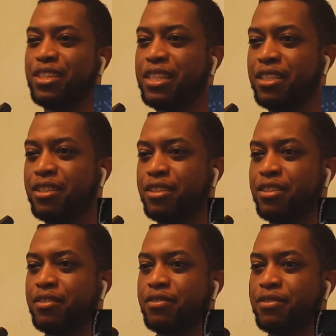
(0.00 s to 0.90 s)

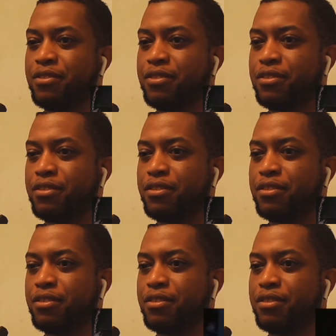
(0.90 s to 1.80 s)

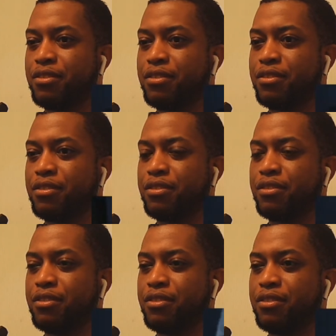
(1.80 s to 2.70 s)

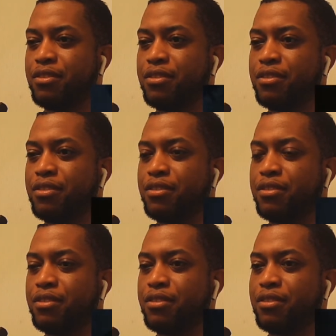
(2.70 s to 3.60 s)

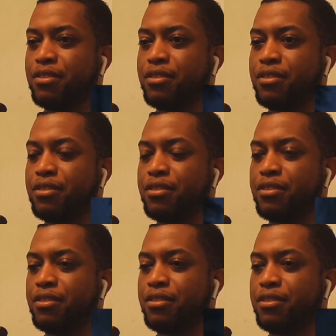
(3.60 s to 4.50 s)

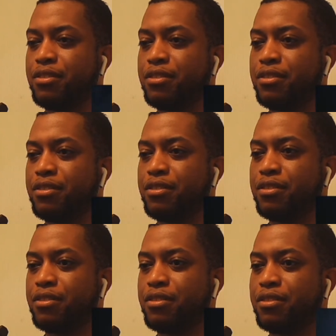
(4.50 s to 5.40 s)

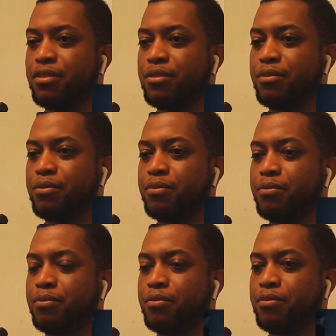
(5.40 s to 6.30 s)

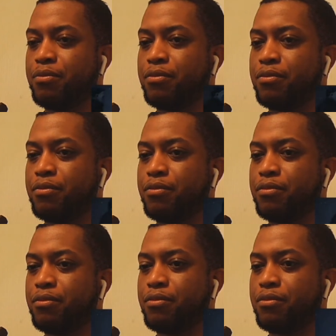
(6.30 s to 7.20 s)

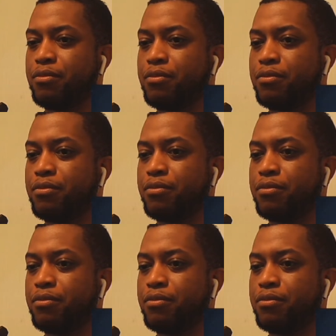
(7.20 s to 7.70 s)
Nothing is said.